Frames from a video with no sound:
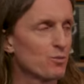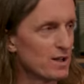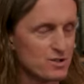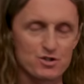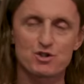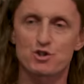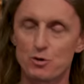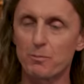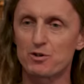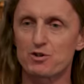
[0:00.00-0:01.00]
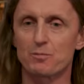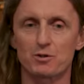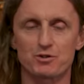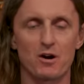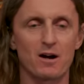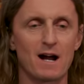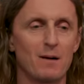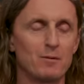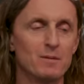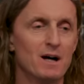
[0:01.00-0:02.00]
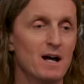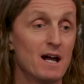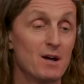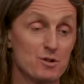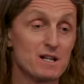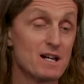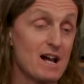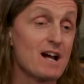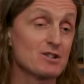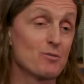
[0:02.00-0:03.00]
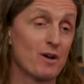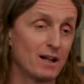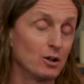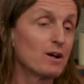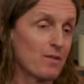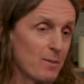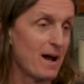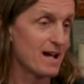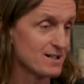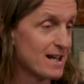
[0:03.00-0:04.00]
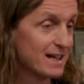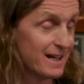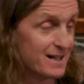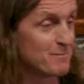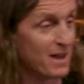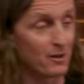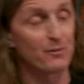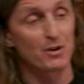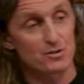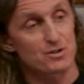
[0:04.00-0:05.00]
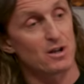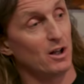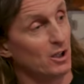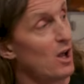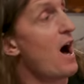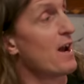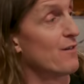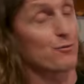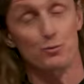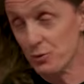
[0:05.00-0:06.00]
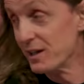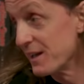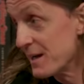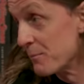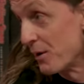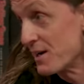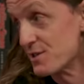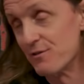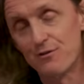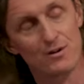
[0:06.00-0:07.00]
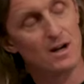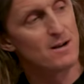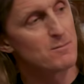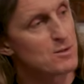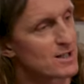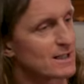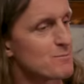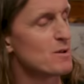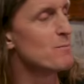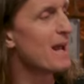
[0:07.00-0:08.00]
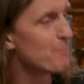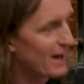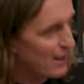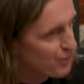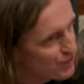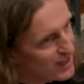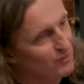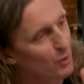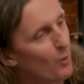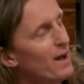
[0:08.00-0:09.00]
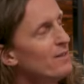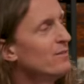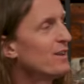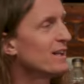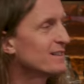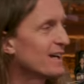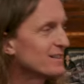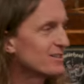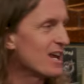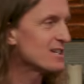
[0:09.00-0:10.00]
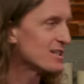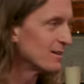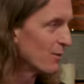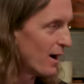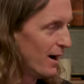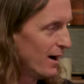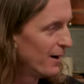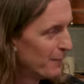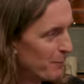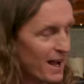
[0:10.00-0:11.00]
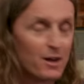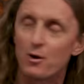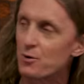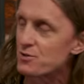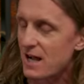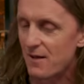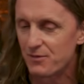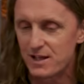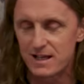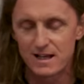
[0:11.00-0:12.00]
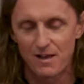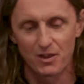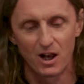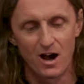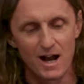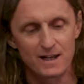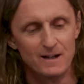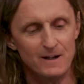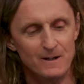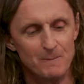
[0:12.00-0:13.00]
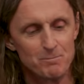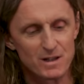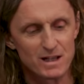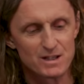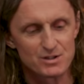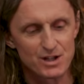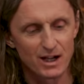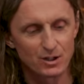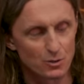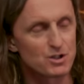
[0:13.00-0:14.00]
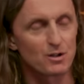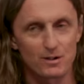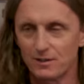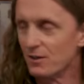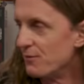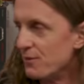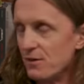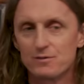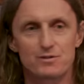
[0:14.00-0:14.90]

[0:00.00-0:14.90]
It's a super, super strong album. It's actually, when I look at the past decade in metal, there's a lot of really impressive music that's been made, but I think the one that takes it by a nose at the line is Gojira, L'Enfant